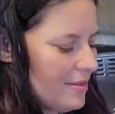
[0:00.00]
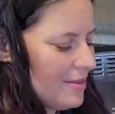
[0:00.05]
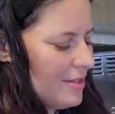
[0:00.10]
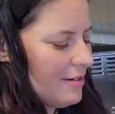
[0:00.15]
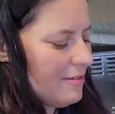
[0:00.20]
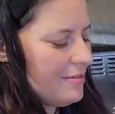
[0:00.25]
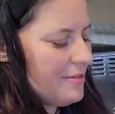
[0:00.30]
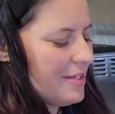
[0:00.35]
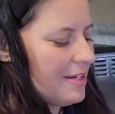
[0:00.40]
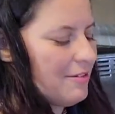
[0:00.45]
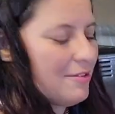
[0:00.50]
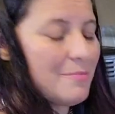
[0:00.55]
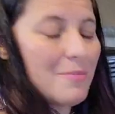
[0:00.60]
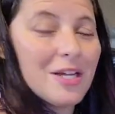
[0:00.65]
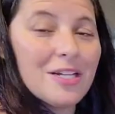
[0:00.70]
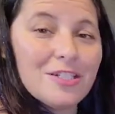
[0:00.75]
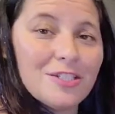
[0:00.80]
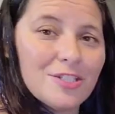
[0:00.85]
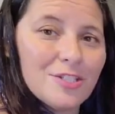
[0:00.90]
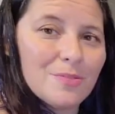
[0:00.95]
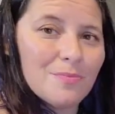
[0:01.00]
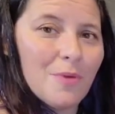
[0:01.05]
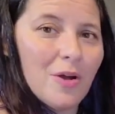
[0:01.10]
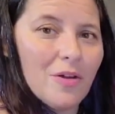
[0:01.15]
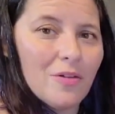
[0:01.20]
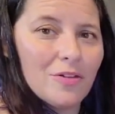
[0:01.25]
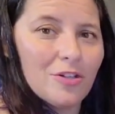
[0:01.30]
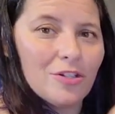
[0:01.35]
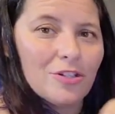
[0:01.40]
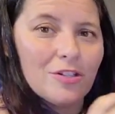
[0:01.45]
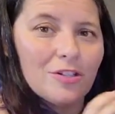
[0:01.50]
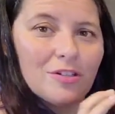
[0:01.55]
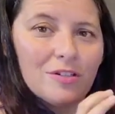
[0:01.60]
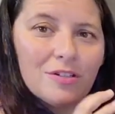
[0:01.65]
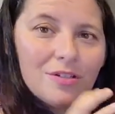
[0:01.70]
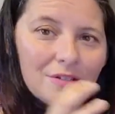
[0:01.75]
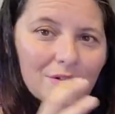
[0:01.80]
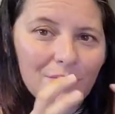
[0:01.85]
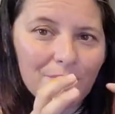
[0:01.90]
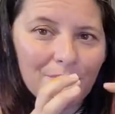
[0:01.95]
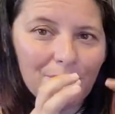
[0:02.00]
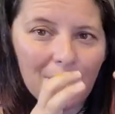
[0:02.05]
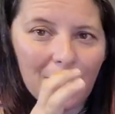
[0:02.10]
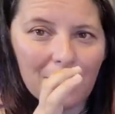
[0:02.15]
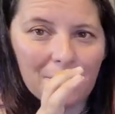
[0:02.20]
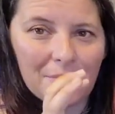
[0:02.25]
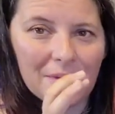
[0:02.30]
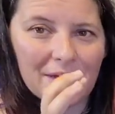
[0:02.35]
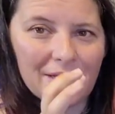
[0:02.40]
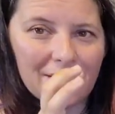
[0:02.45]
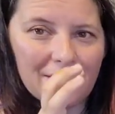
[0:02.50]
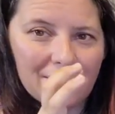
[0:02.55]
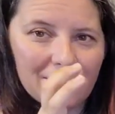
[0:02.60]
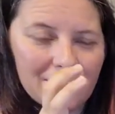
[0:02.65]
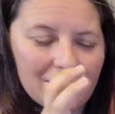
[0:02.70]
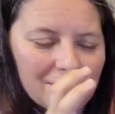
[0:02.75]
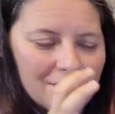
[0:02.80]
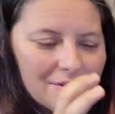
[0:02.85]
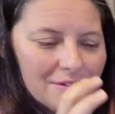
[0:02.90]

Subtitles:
They're a much smaller pumpkin,